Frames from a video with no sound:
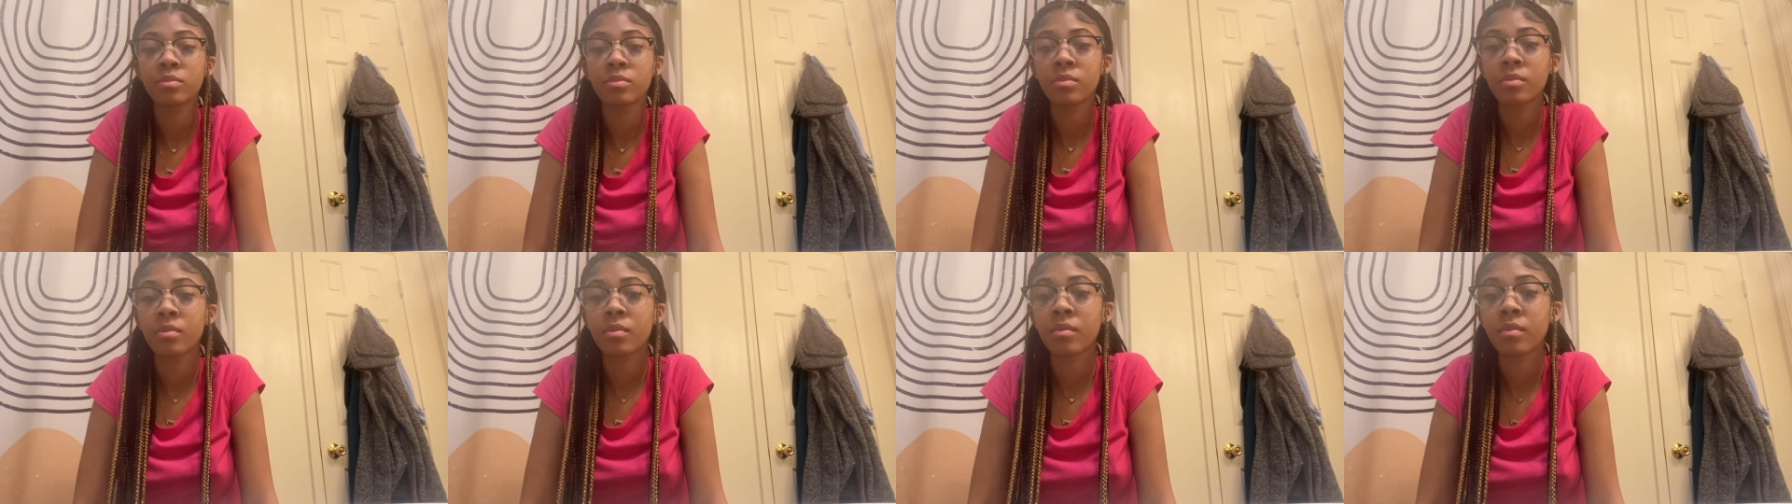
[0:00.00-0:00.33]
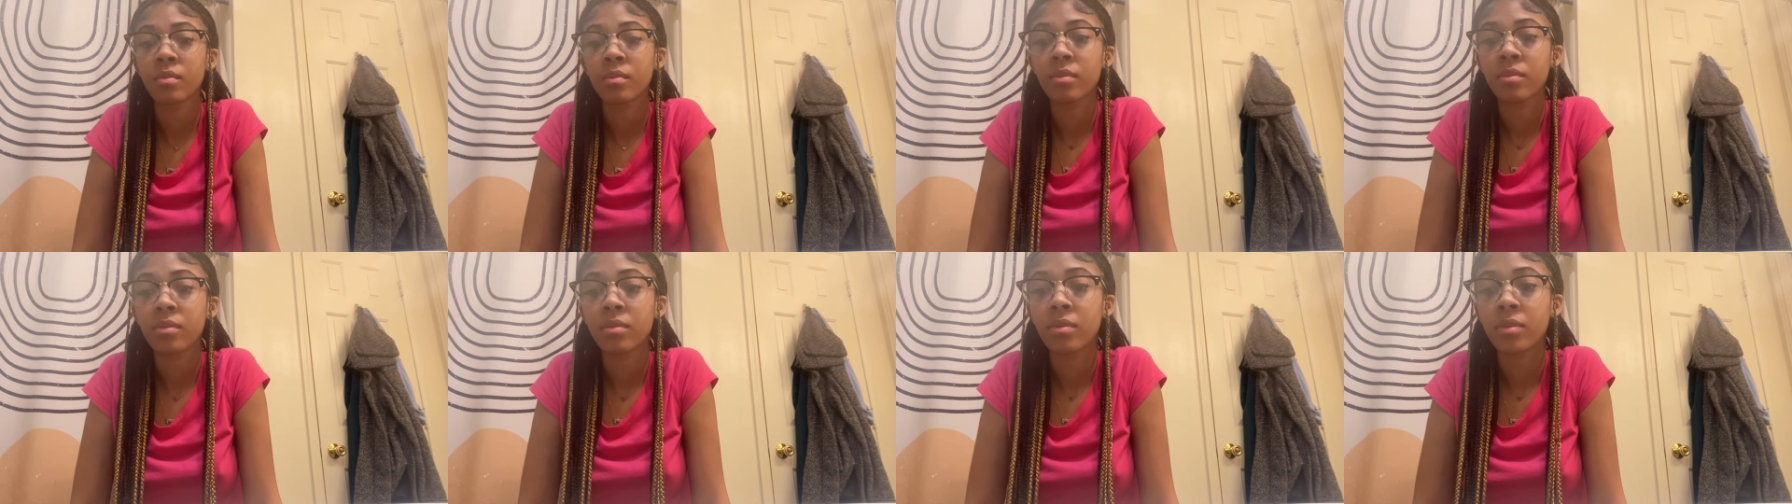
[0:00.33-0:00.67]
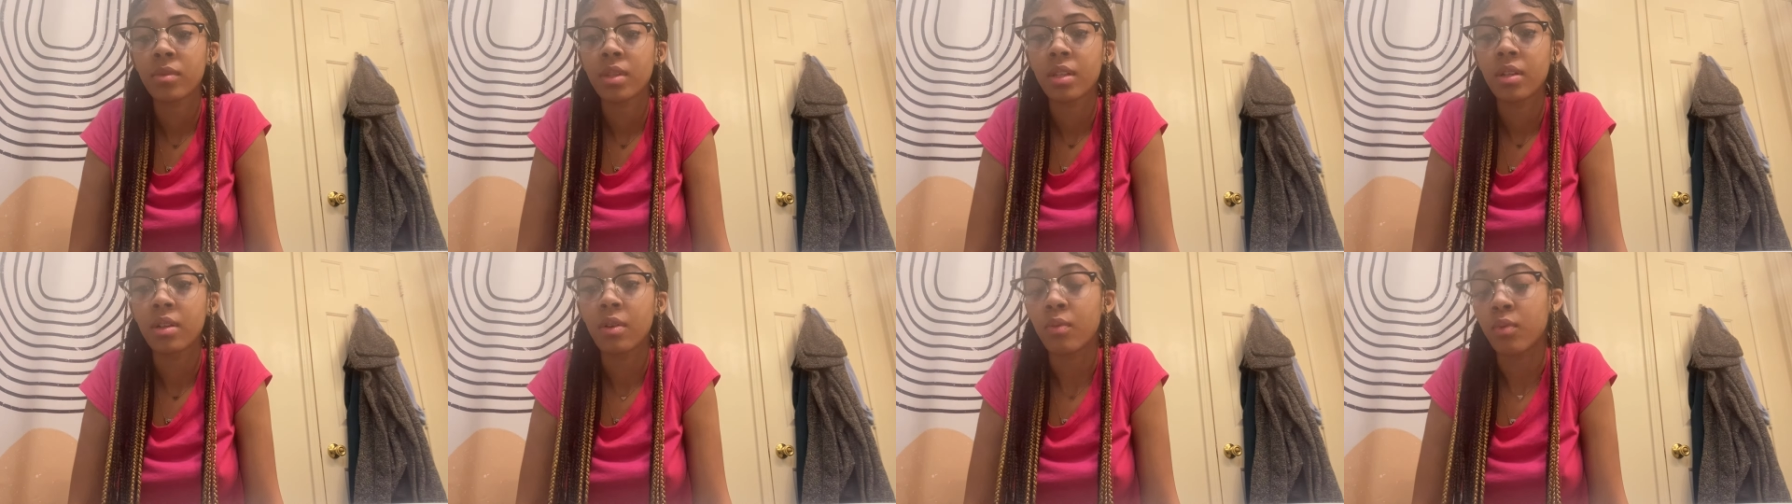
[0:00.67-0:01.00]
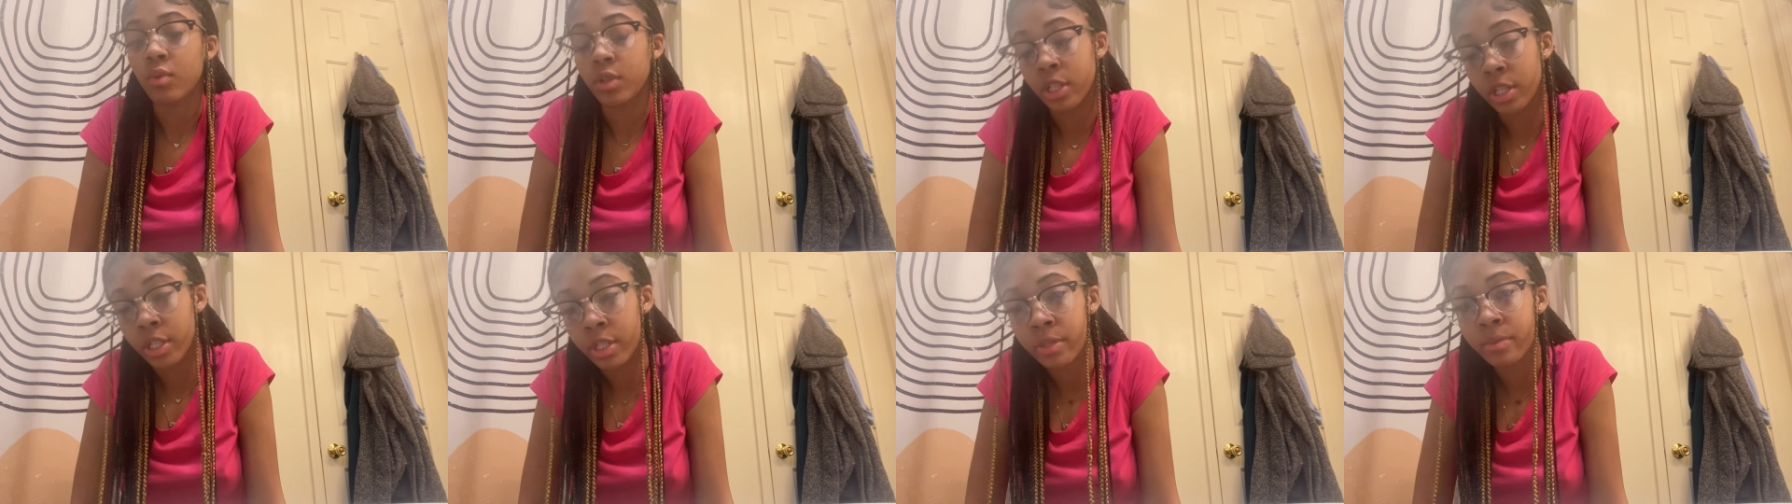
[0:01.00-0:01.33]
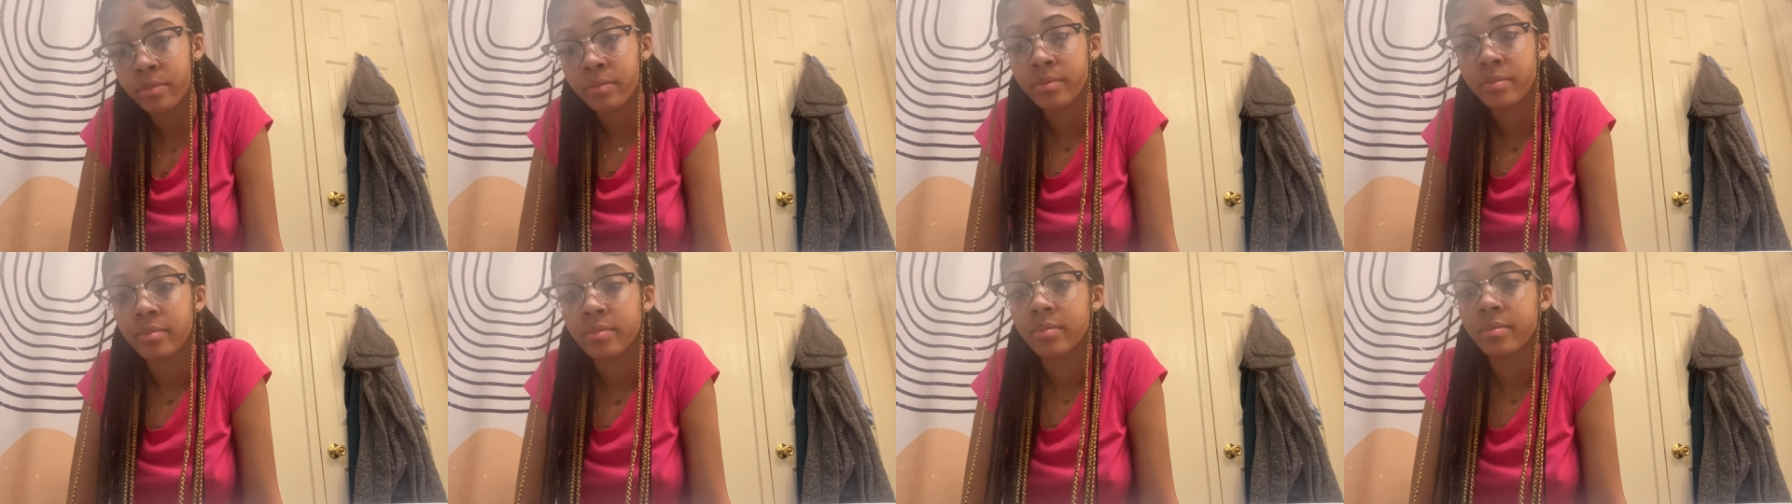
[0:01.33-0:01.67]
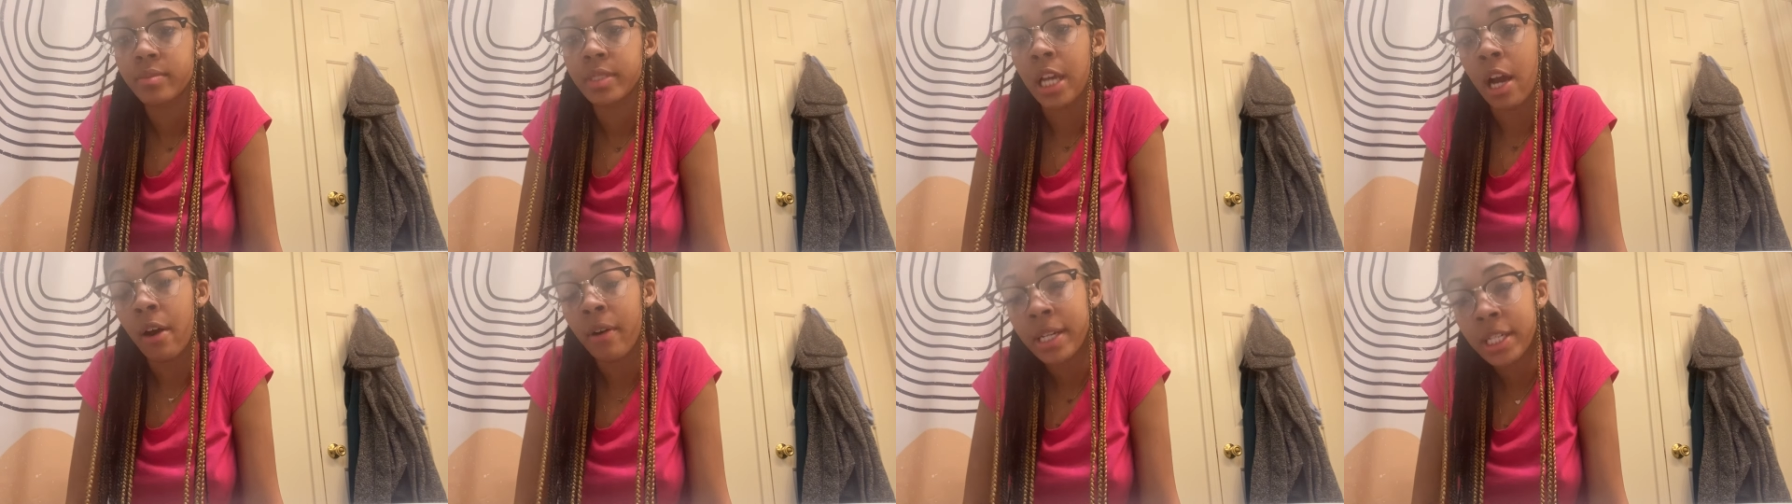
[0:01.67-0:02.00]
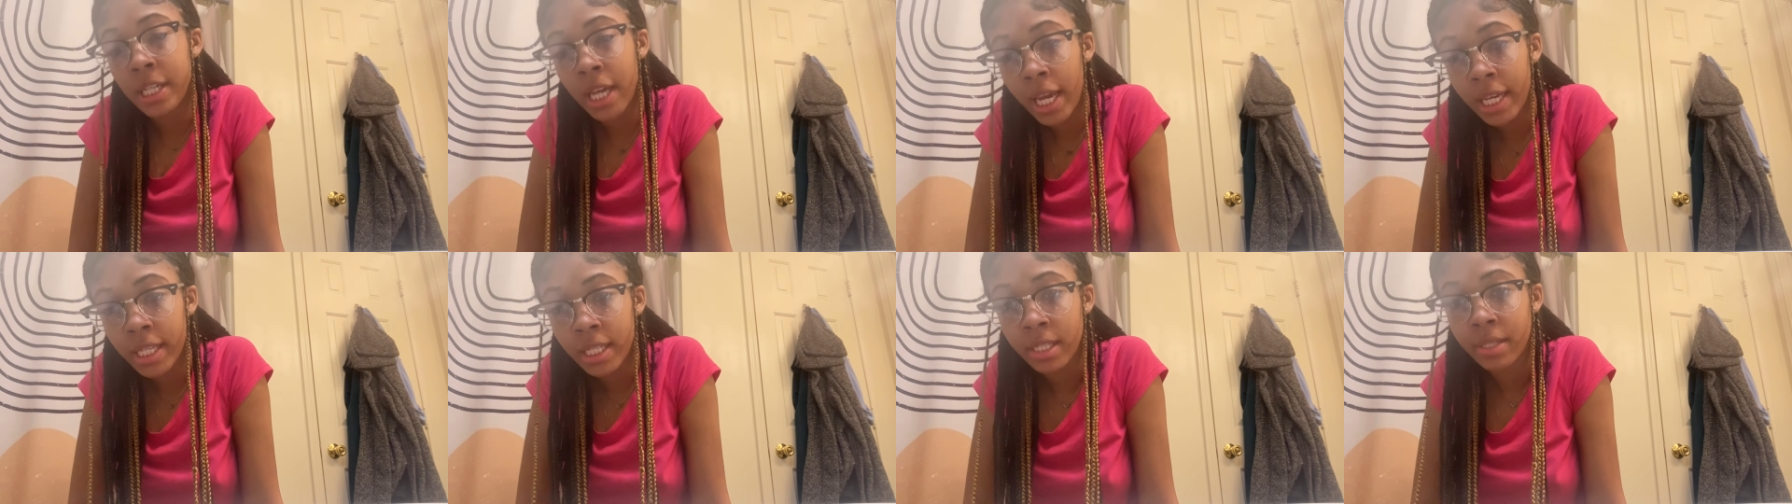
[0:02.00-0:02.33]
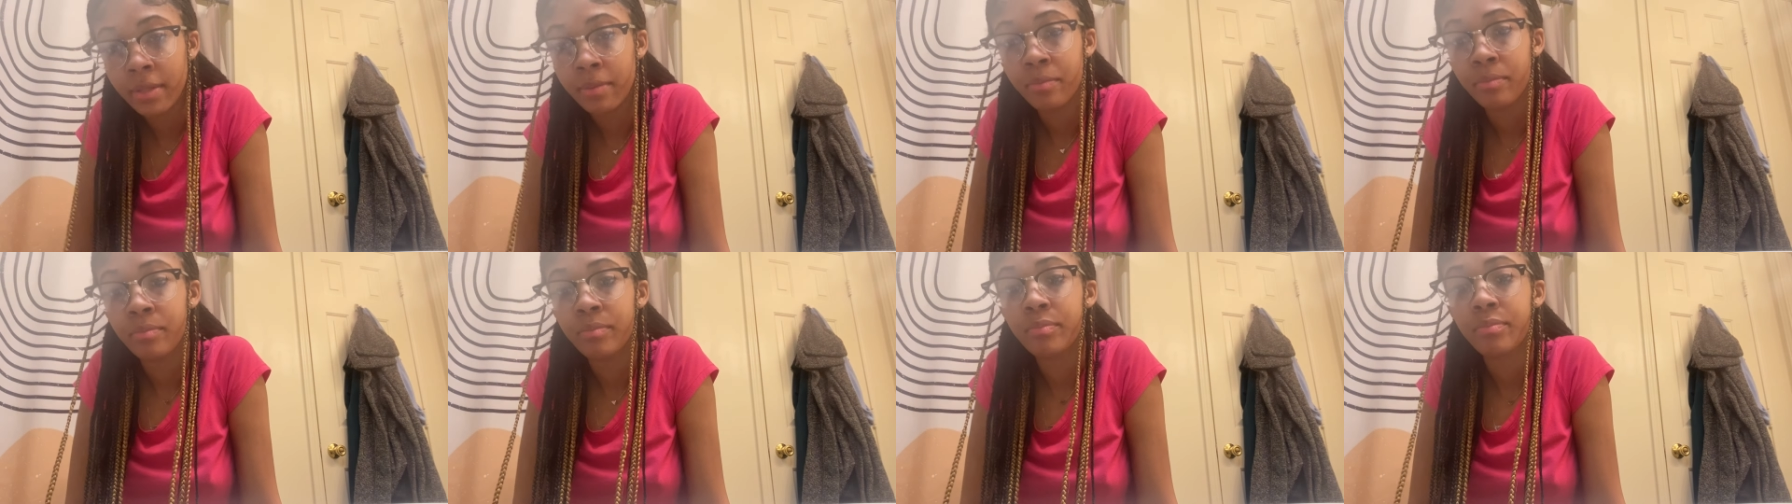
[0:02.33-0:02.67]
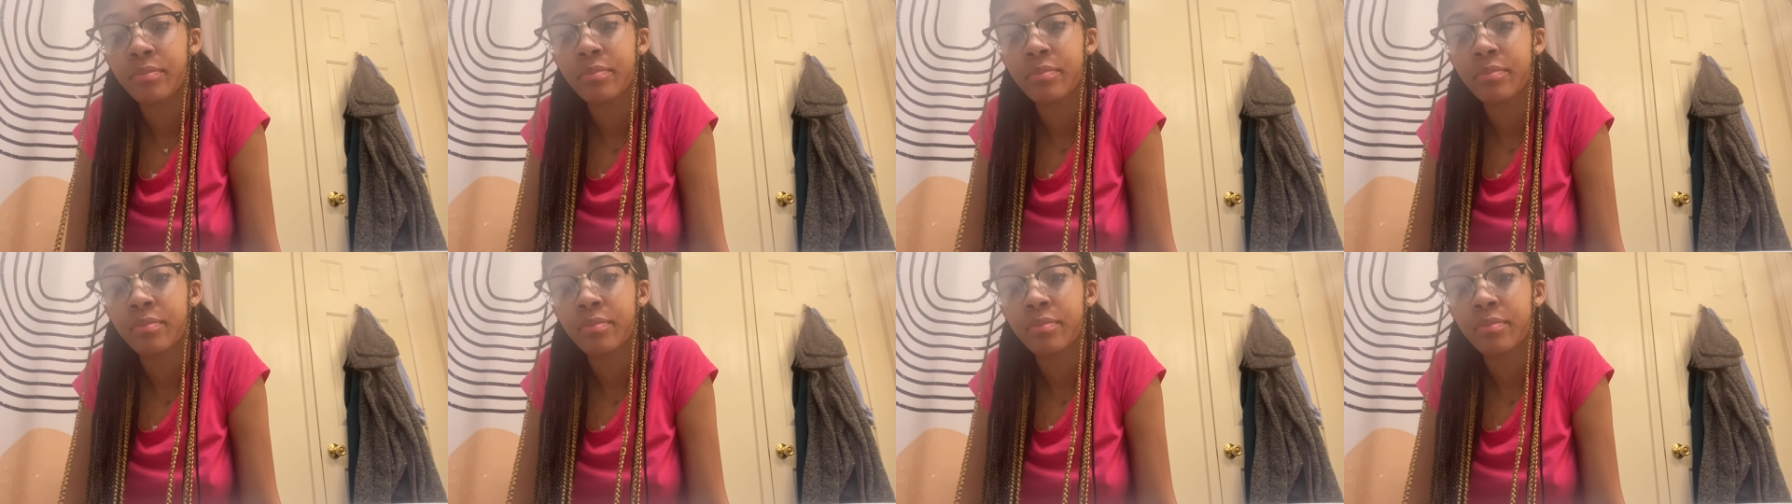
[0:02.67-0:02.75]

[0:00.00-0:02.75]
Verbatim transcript: To the park. Yup. Y'all in Jackson.